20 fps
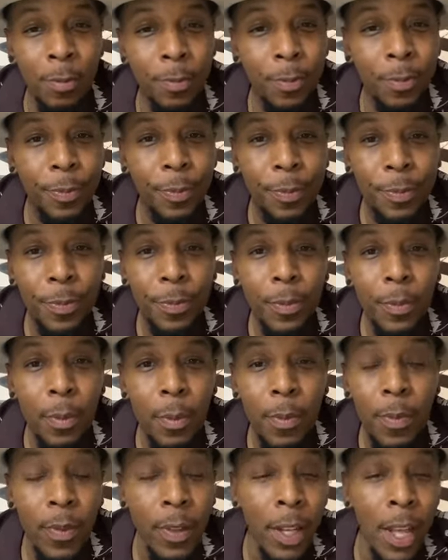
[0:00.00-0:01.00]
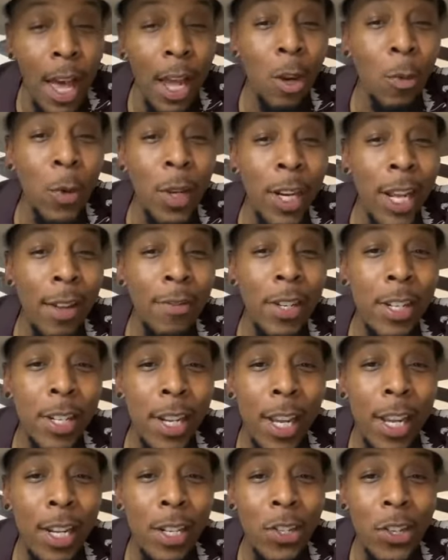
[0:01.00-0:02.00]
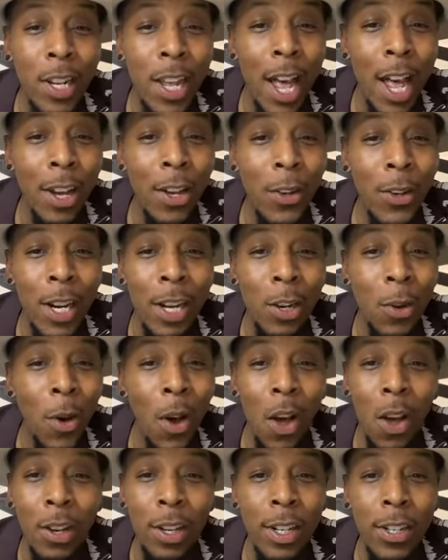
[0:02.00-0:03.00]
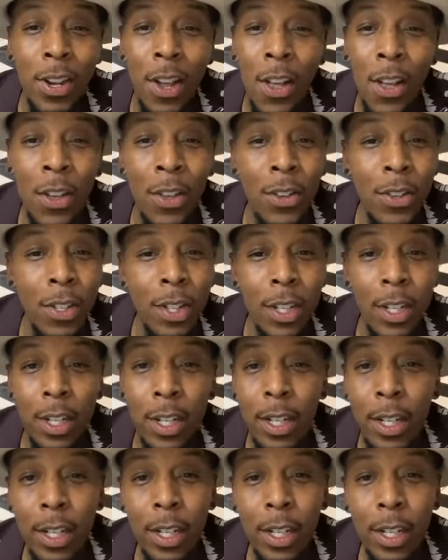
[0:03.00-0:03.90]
I don't really have to sing in Chicago. They know all the songs.